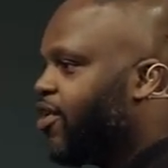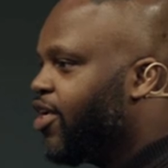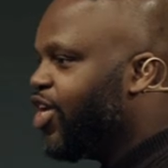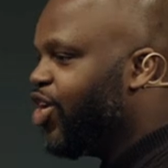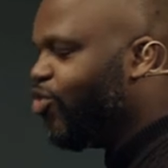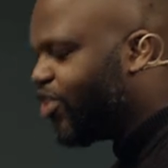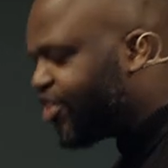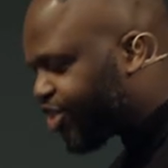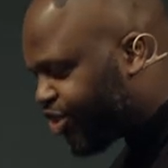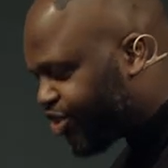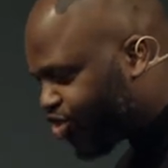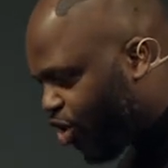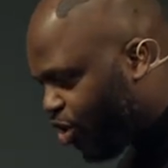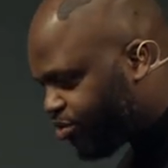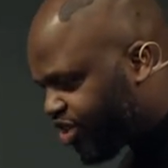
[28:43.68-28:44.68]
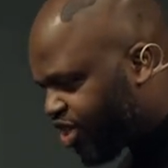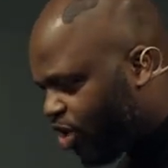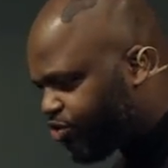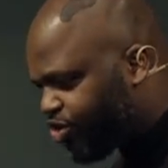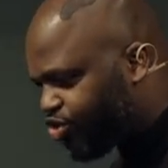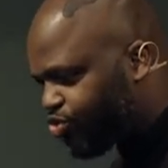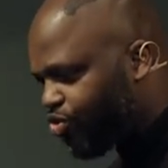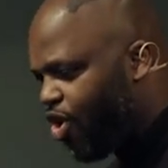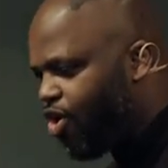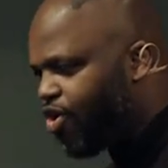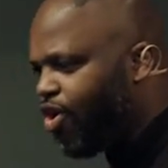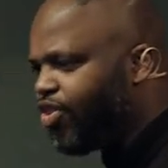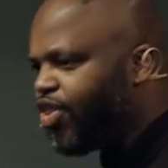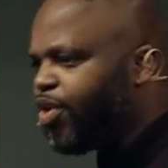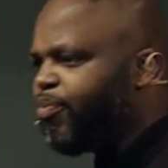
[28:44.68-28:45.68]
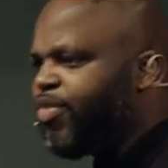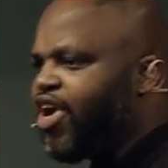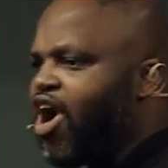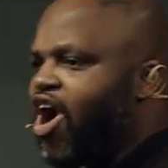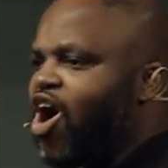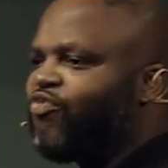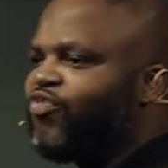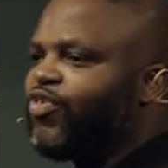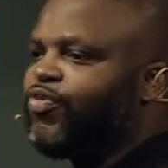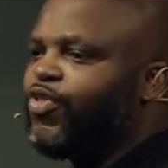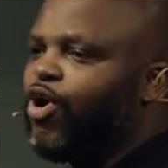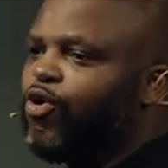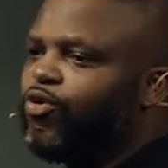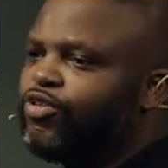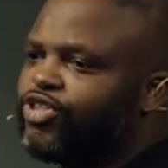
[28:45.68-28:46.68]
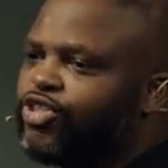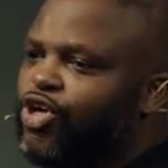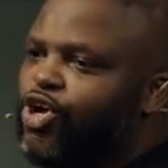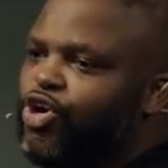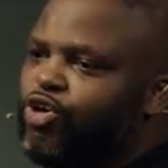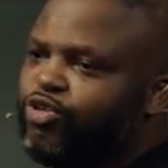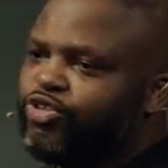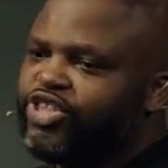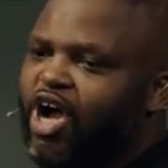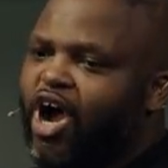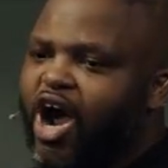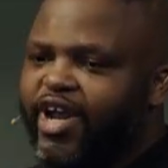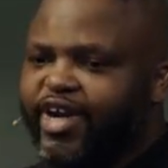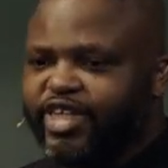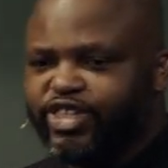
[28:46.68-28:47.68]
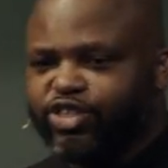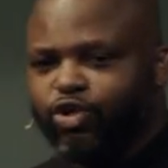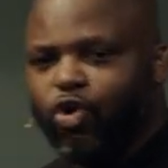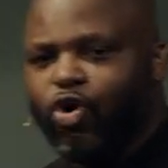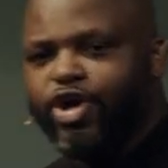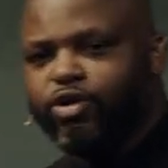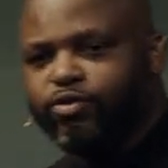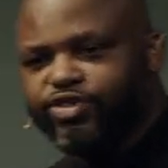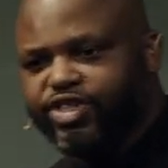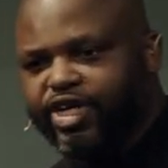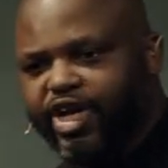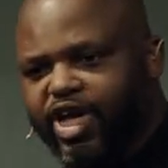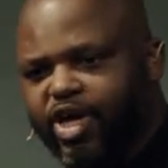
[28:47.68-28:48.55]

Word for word: He wants to show himself strong on the behalf of those whose heart is loyalty.